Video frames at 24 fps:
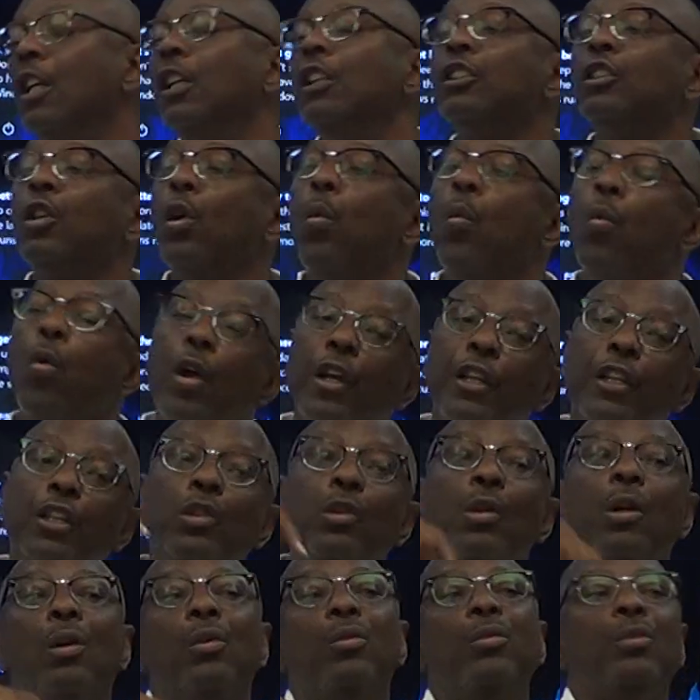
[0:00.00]
So what are
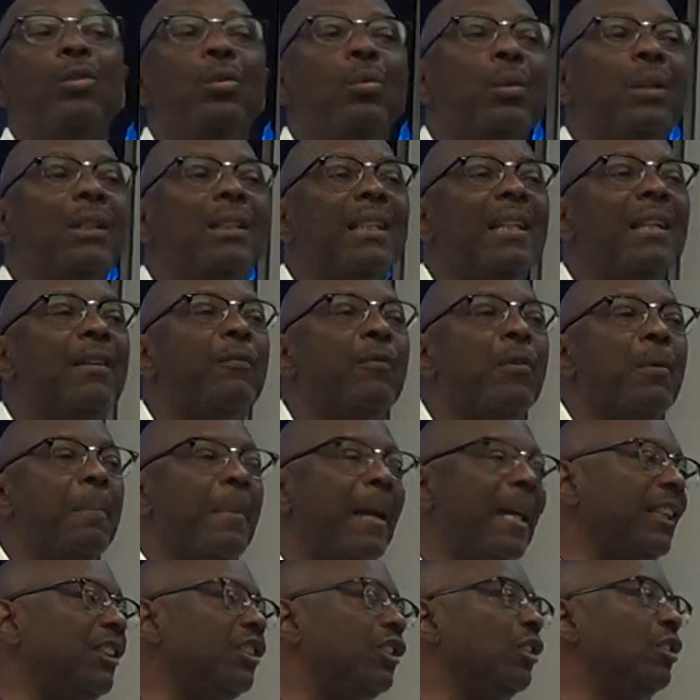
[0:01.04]
you going to do with the
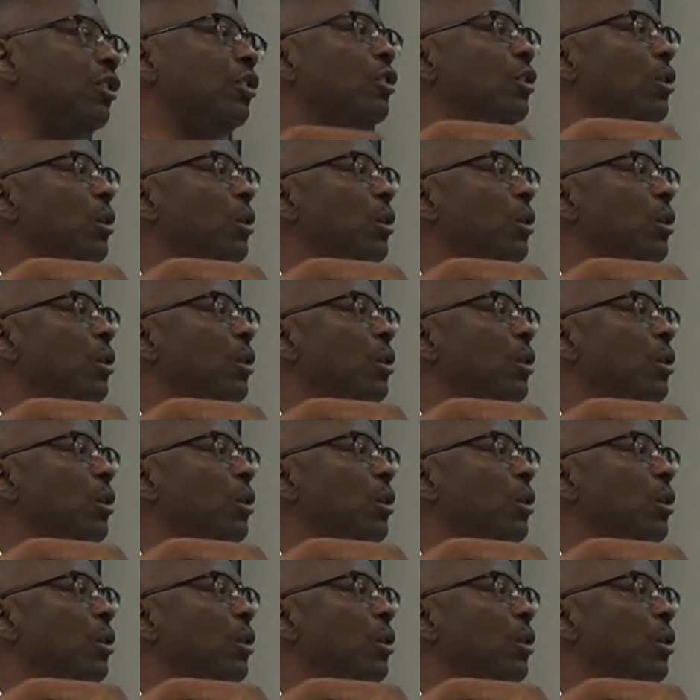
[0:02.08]
information